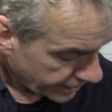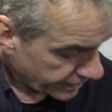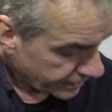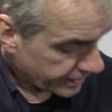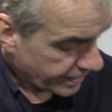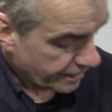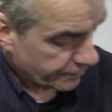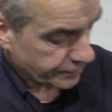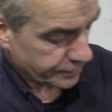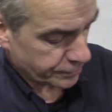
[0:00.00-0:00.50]

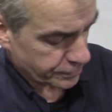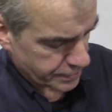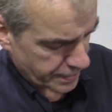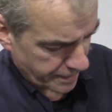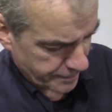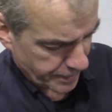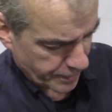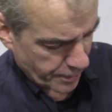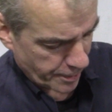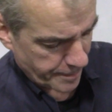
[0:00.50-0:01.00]
Now just
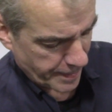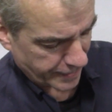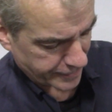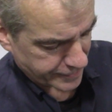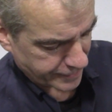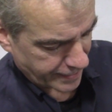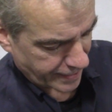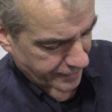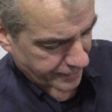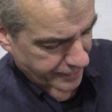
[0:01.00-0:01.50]
let me go back
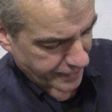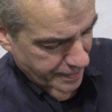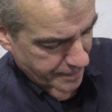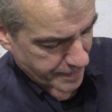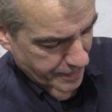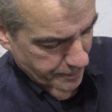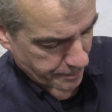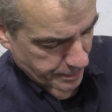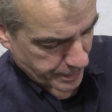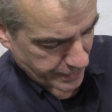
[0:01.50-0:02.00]
to that thing
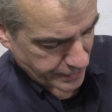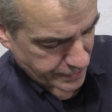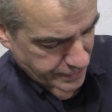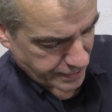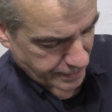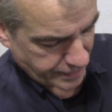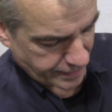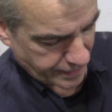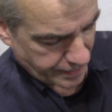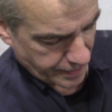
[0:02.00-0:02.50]
about
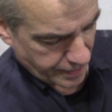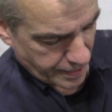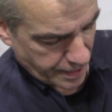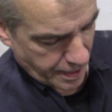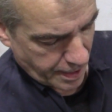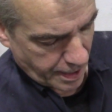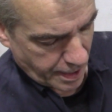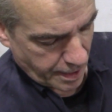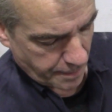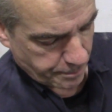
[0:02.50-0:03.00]
PT.
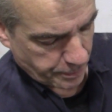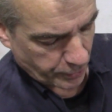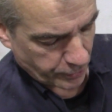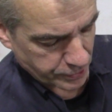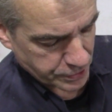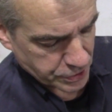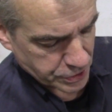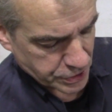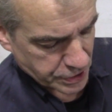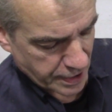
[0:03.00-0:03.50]

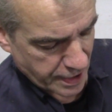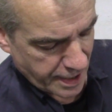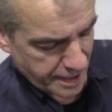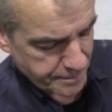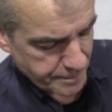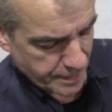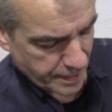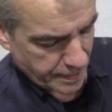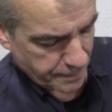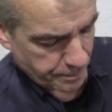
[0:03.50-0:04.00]
Post
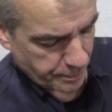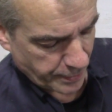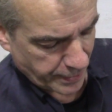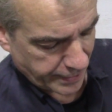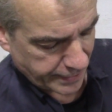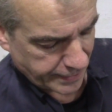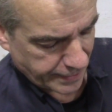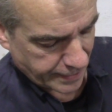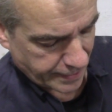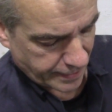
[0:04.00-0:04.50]
time and
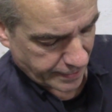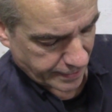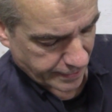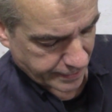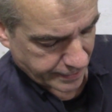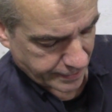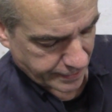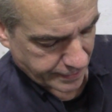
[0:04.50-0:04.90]
pilot arc.